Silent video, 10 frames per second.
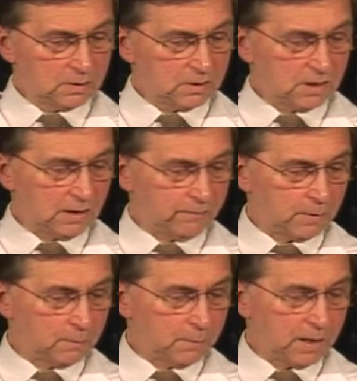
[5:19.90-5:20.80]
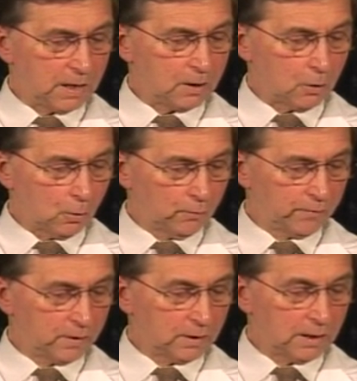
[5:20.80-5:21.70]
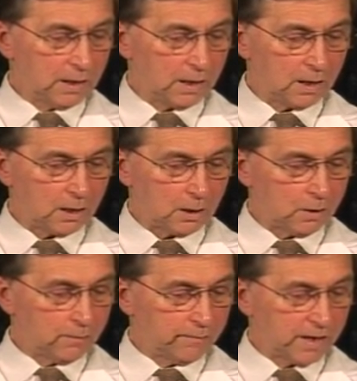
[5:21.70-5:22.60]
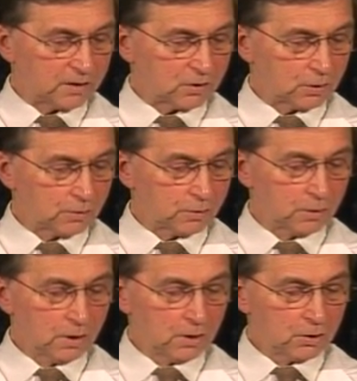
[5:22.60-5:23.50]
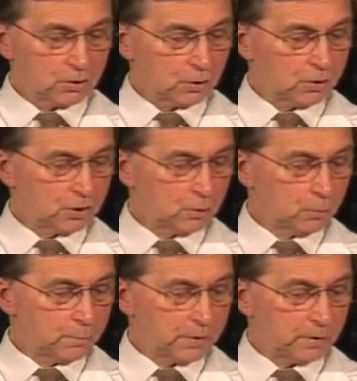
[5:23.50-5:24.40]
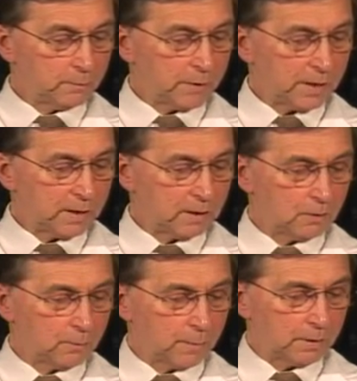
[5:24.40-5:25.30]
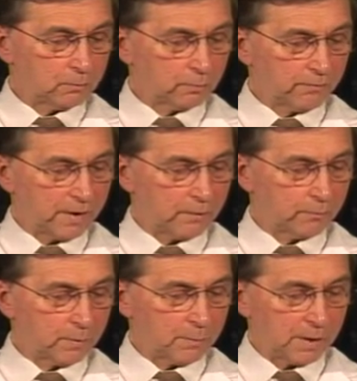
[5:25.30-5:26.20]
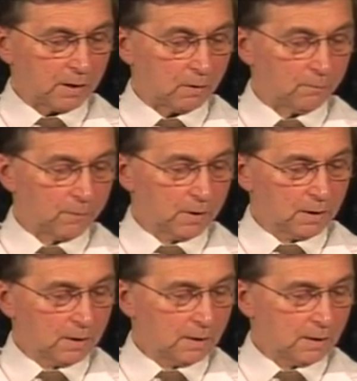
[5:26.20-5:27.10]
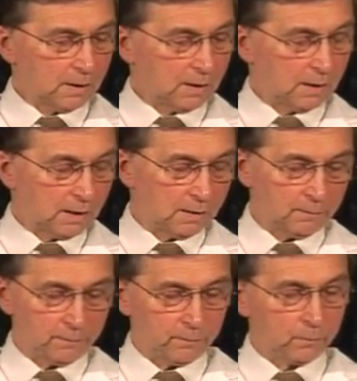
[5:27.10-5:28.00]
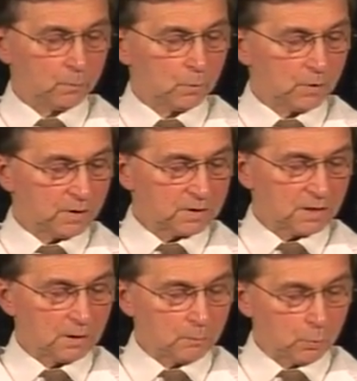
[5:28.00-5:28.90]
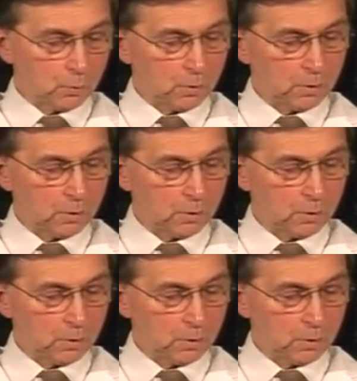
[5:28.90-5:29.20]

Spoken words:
Stephen B. Colvin, leading cardiovascular surgeon who pioneered mitral valve repair. What are they saying?